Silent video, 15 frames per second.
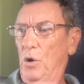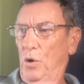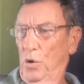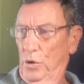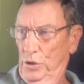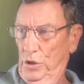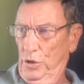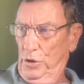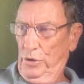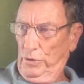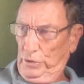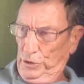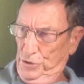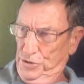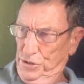or you're
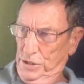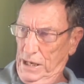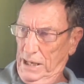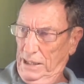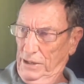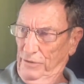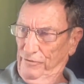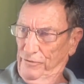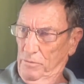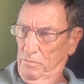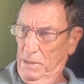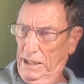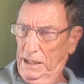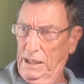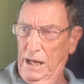hallucinating from
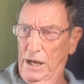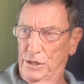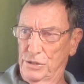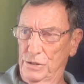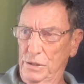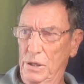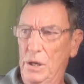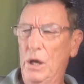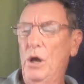medication,